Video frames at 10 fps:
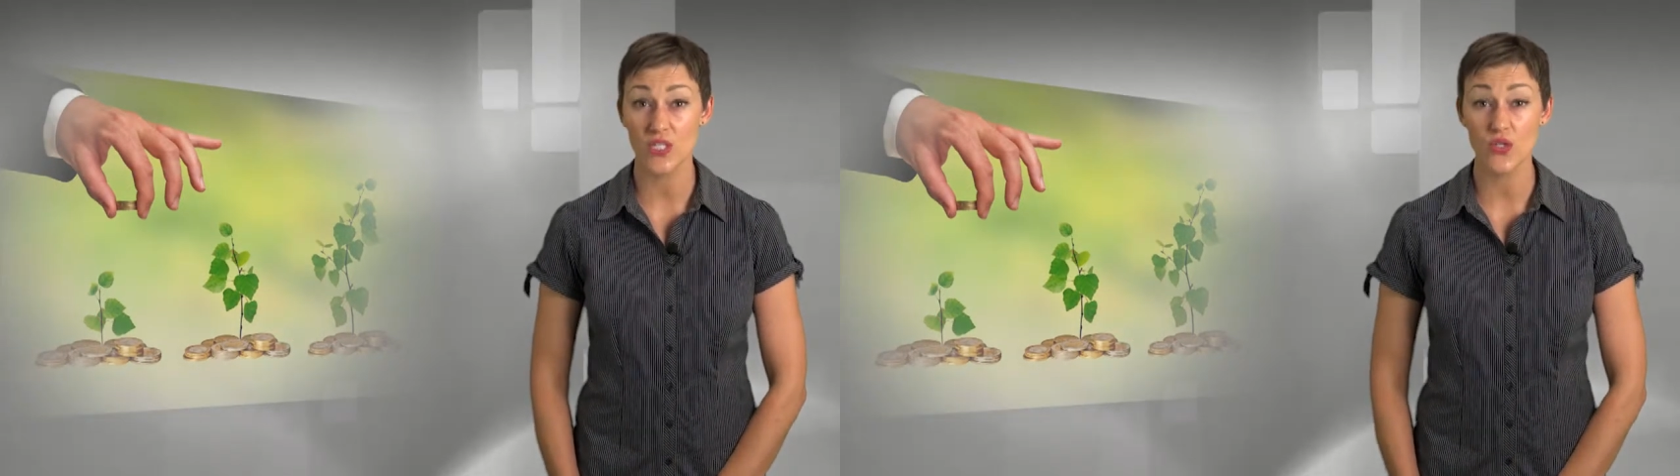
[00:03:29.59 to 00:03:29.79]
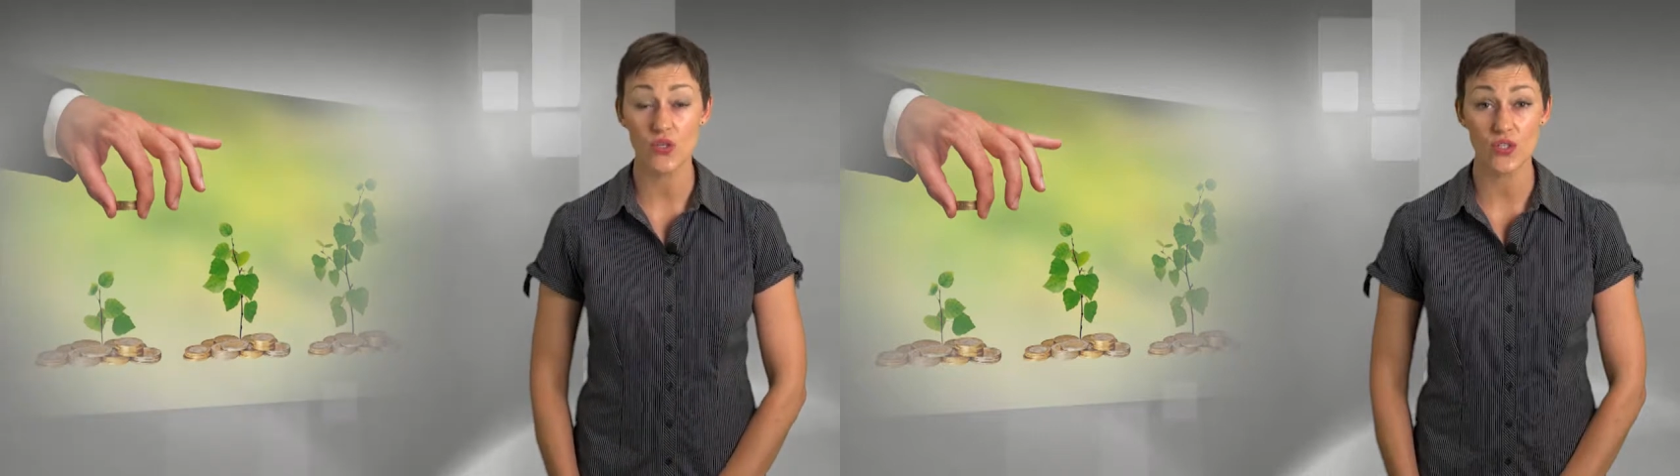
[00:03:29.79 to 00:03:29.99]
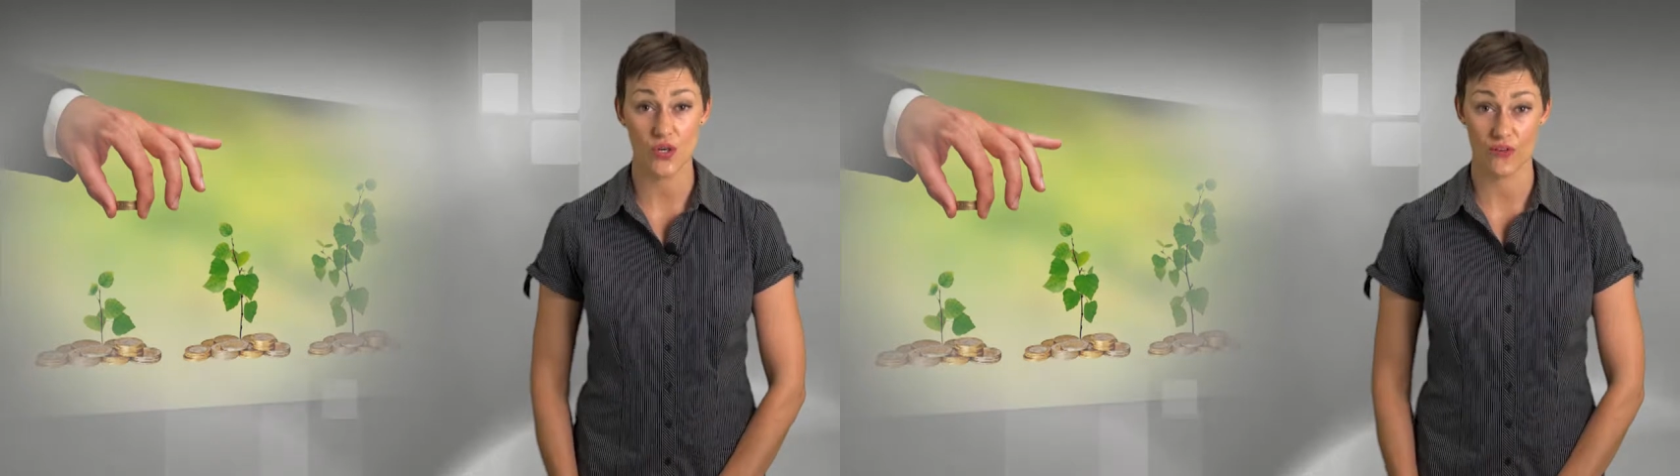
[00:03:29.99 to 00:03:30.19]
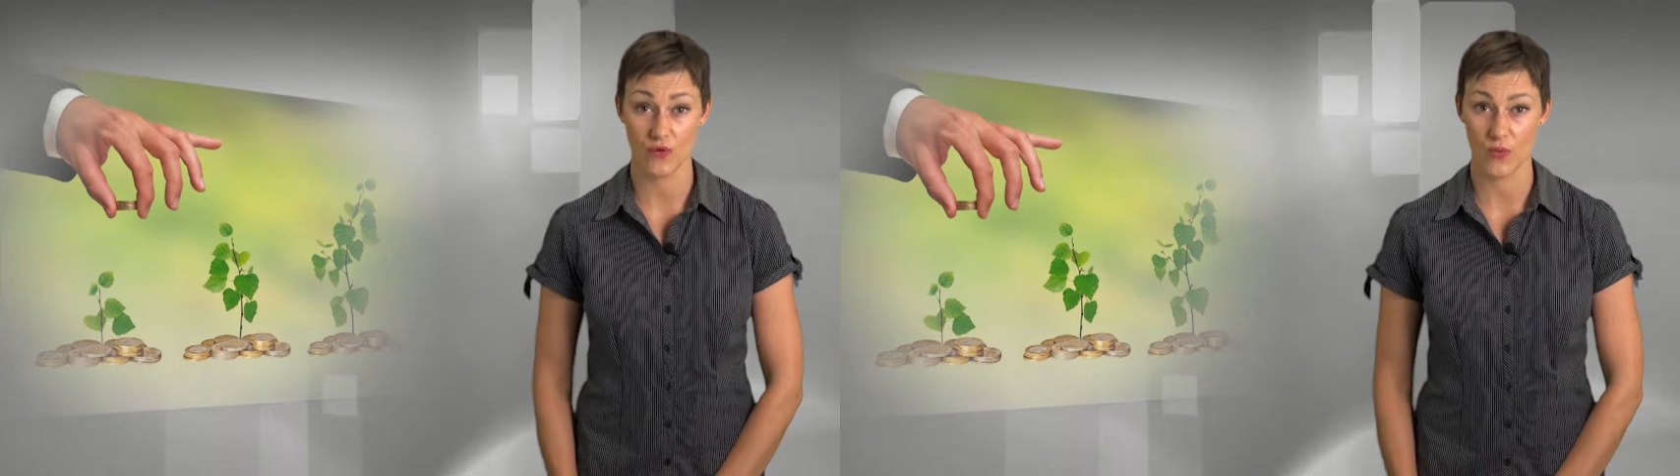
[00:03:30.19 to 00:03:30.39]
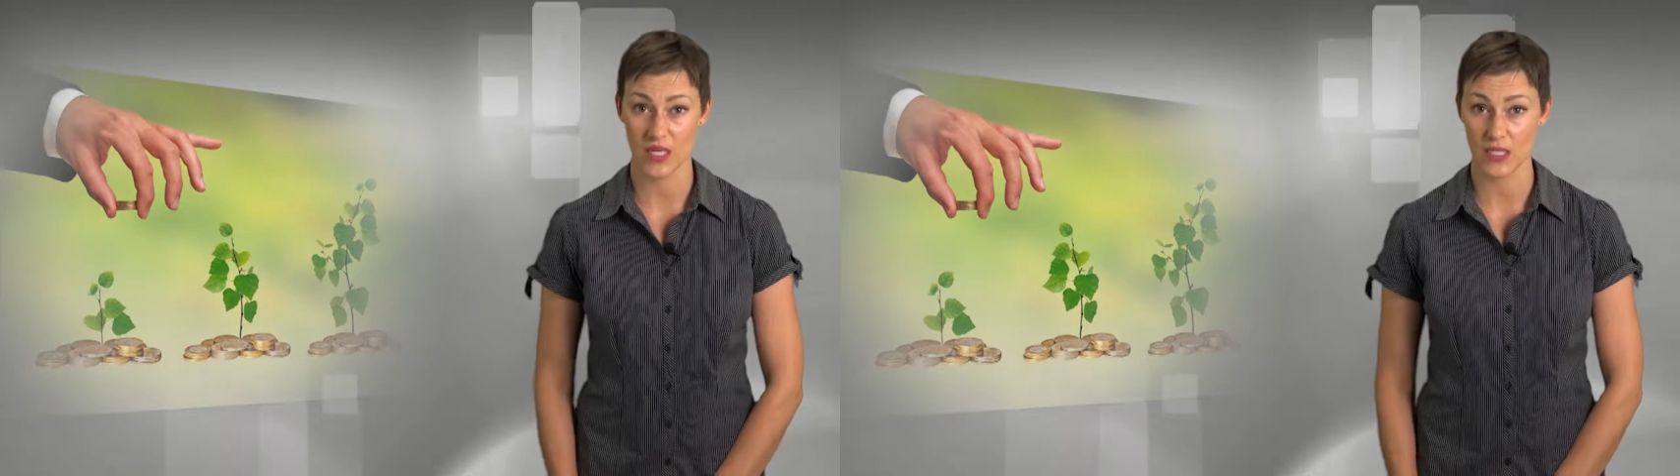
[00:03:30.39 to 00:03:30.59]
not an
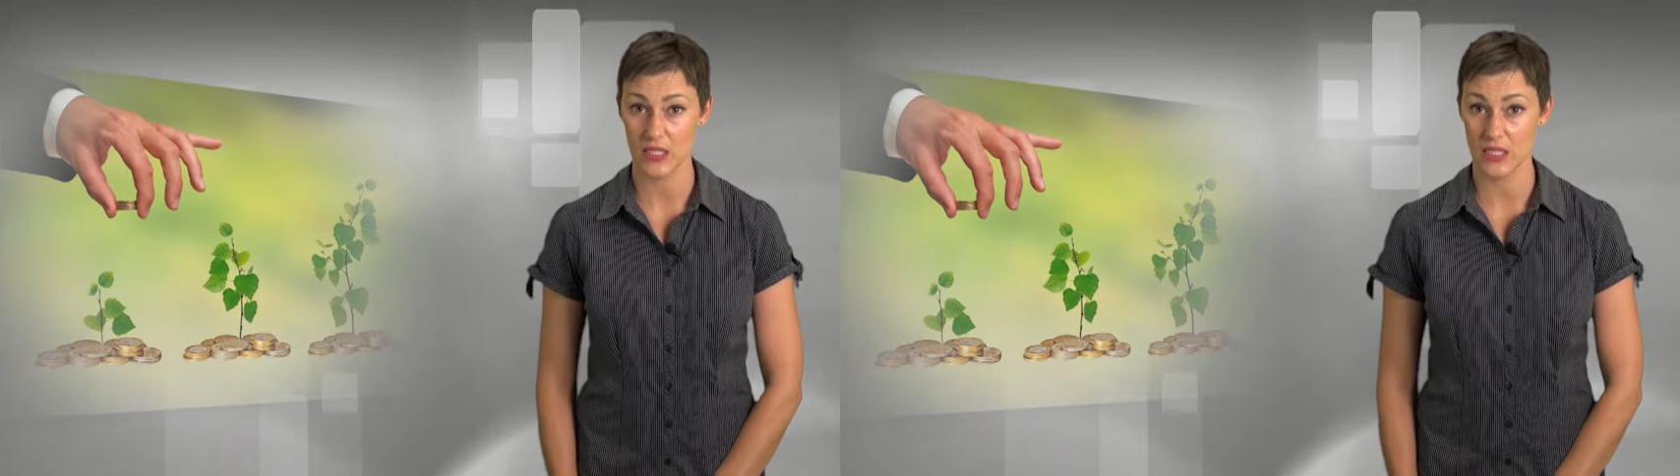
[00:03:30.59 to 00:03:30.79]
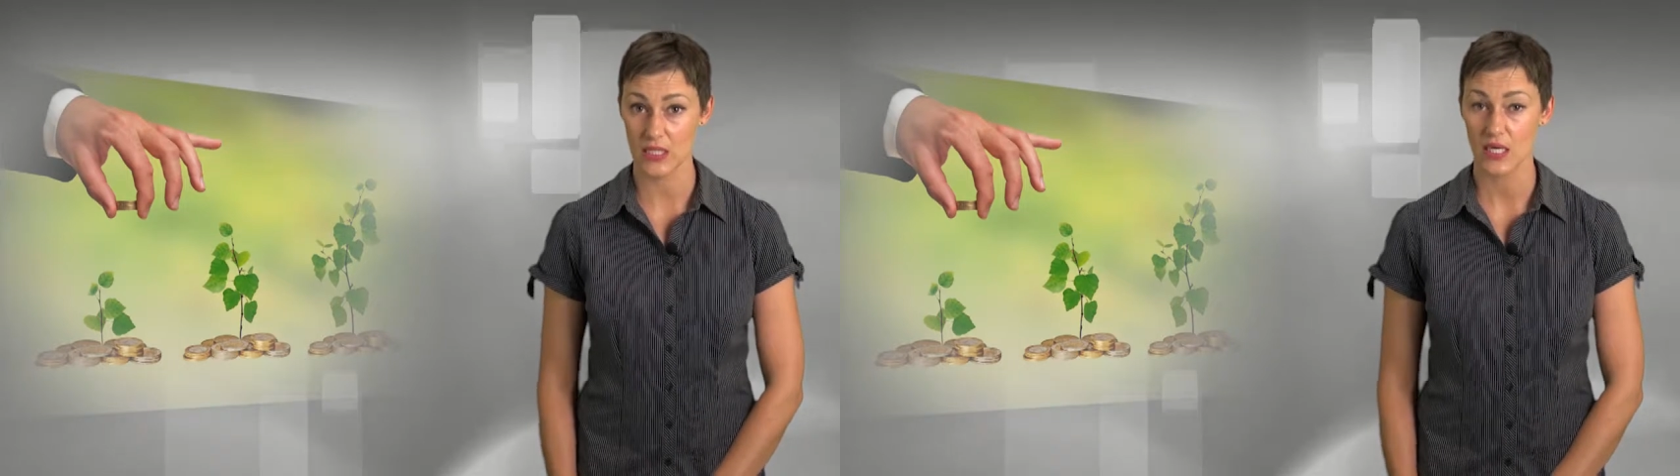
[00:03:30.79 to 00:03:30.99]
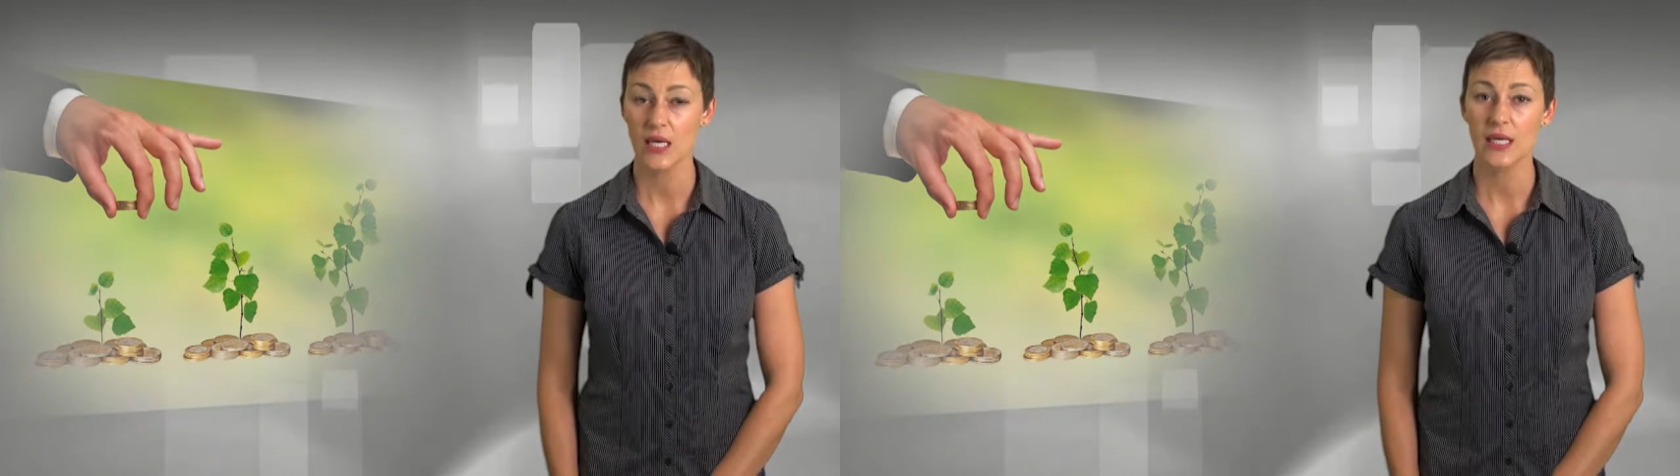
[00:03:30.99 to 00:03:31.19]
overabundance